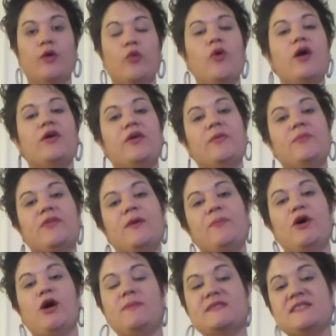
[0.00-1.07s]
Welcome. The
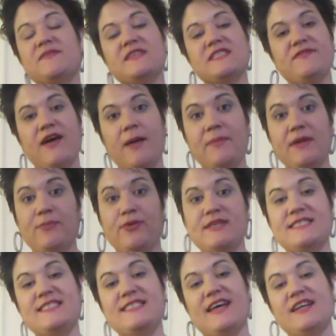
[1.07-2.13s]
purpose of this 5-minute
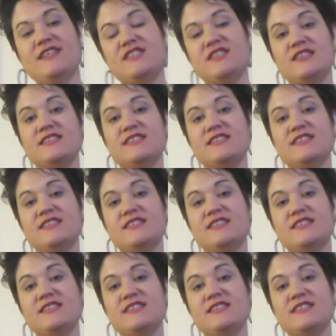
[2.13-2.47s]
presentation